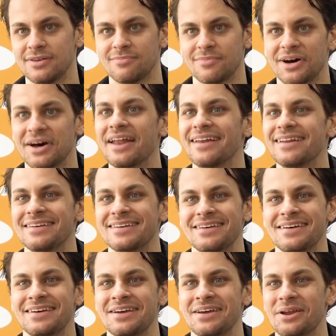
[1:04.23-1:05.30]

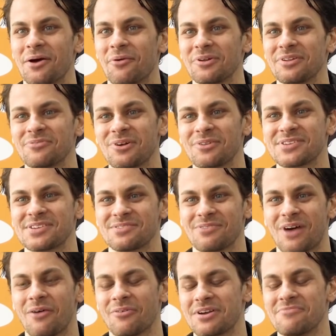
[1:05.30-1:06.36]
but
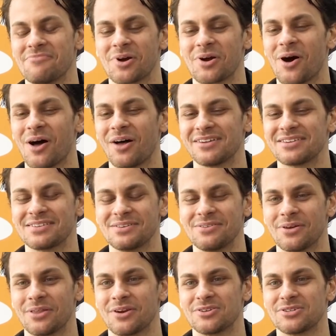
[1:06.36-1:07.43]
I'll give them a call and see
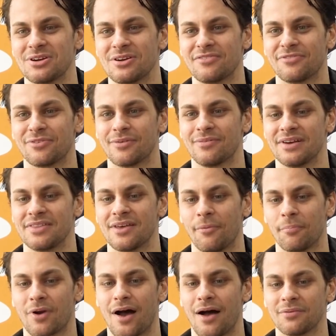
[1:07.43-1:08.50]
who they're cheering for, but they'll
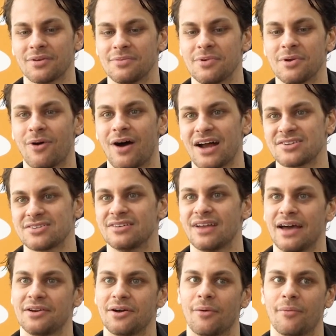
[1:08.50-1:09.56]
probably be watching.
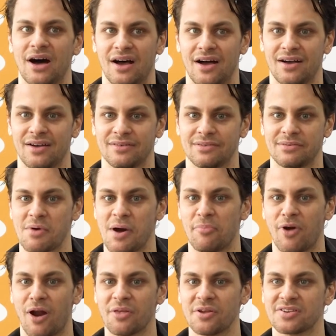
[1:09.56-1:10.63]
I know my
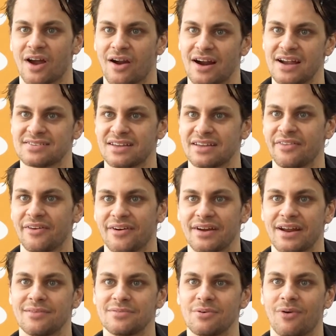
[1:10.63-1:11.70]
brothers already said they were
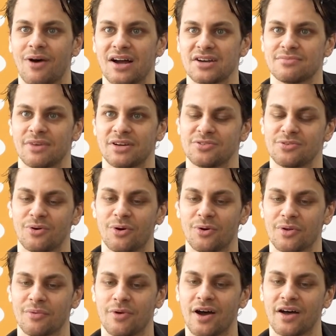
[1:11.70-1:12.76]
going to be watching, my two
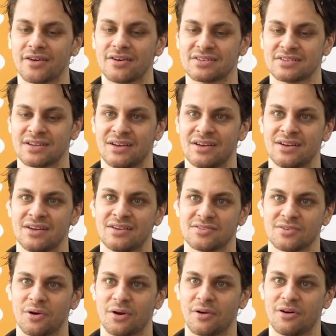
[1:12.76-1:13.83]
older brothers.
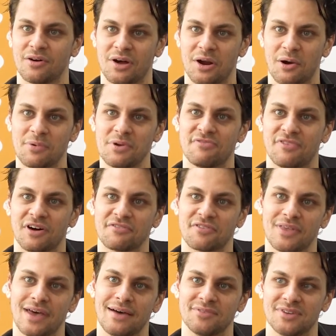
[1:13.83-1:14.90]
So it'll be fun for
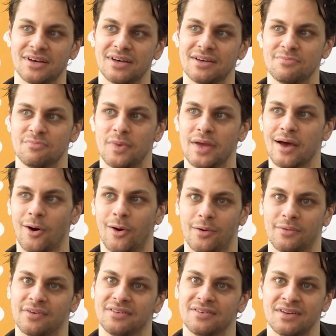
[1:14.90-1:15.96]
them to be at
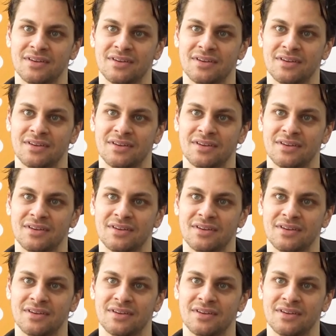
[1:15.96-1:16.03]
home, and